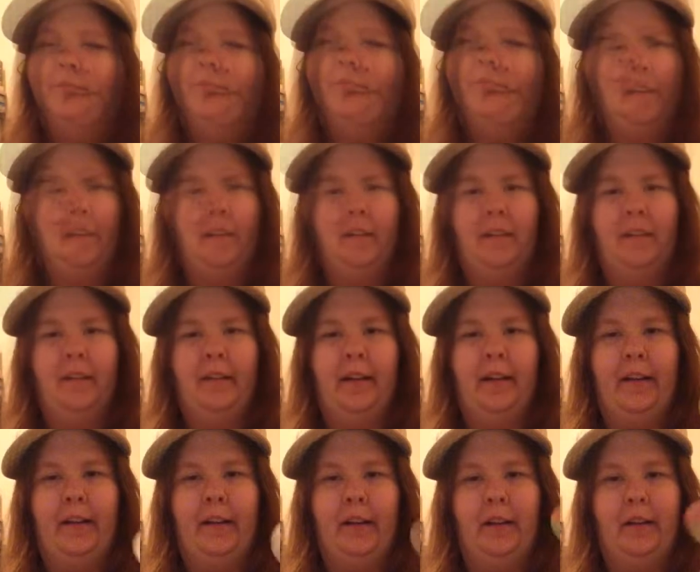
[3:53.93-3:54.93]
And
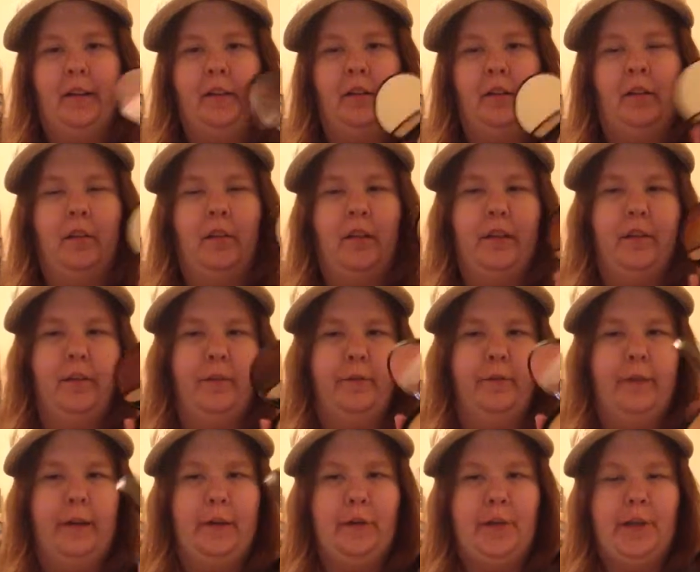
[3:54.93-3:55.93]
I got the
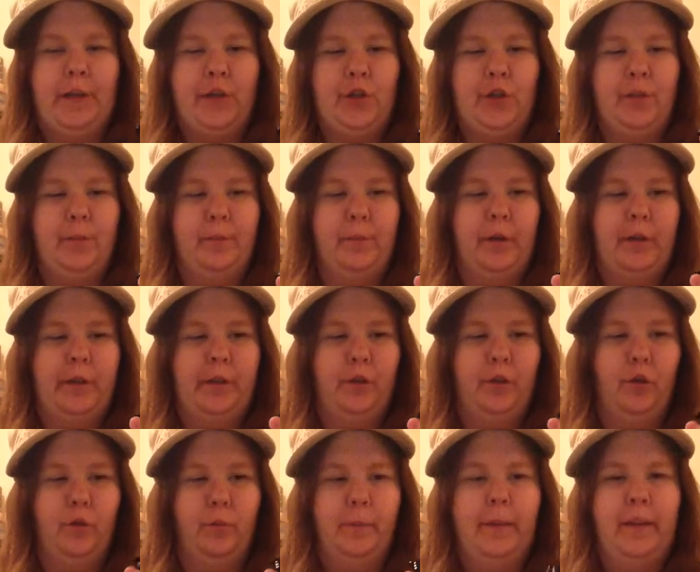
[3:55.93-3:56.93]
foundation part
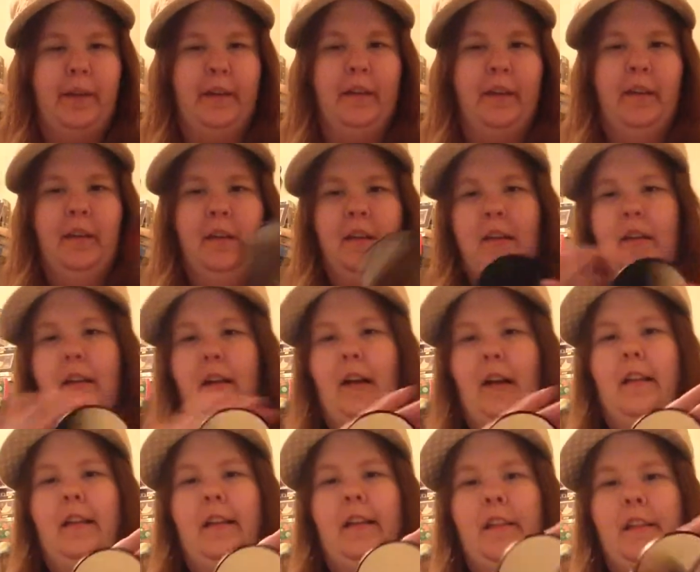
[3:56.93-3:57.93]
open, and
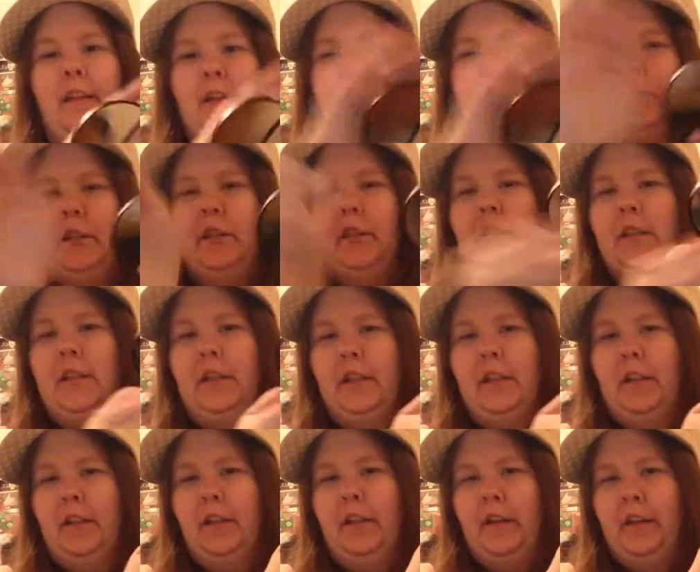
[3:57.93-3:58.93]
then there's
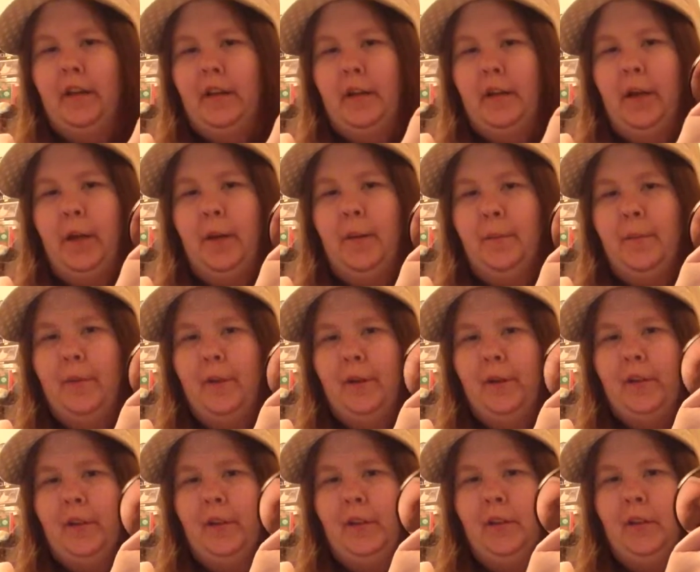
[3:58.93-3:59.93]
the
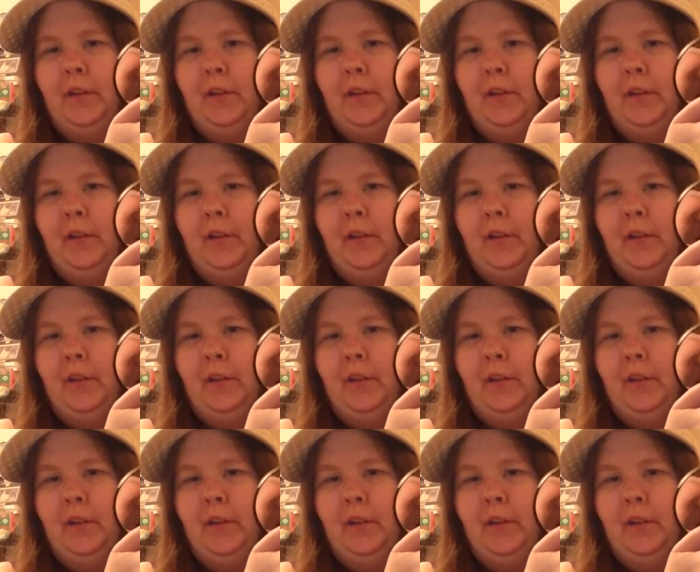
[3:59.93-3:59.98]
mirror,